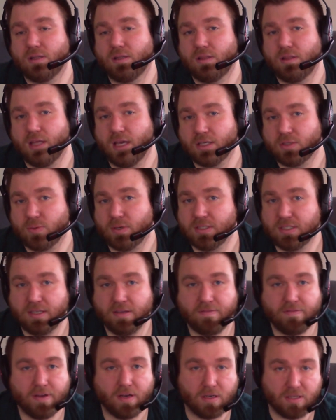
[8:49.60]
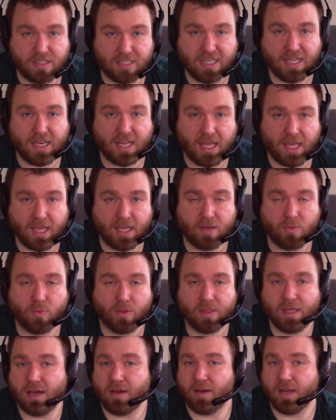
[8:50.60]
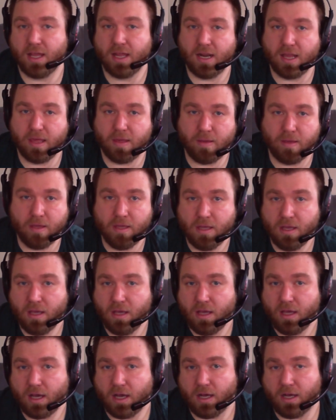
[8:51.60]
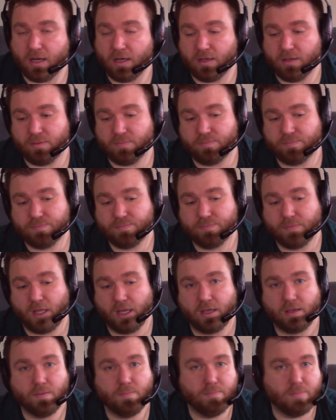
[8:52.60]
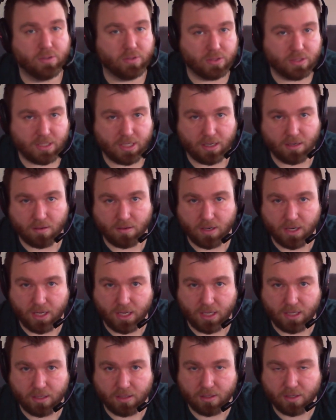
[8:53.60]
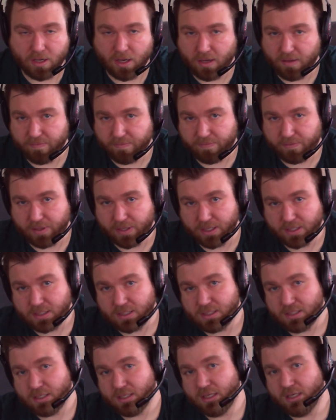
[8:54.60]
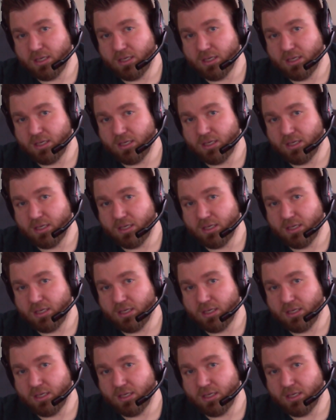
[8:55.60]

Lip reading: The XYZ Affair did end without any like military conflict.